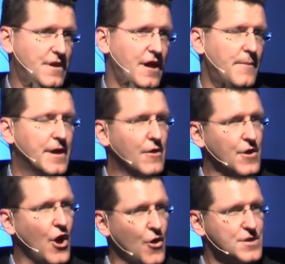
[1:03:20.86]
of being able to
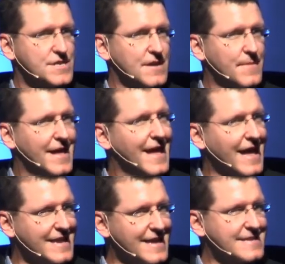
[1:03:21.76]
host them
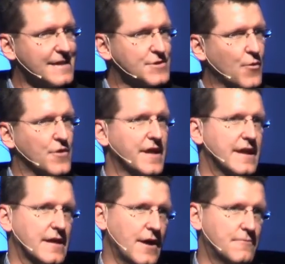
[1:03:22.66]
and get them to where they need
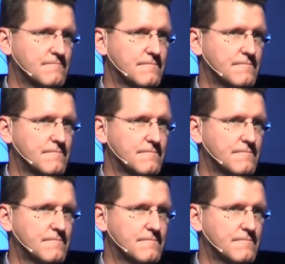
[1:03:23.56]
to go.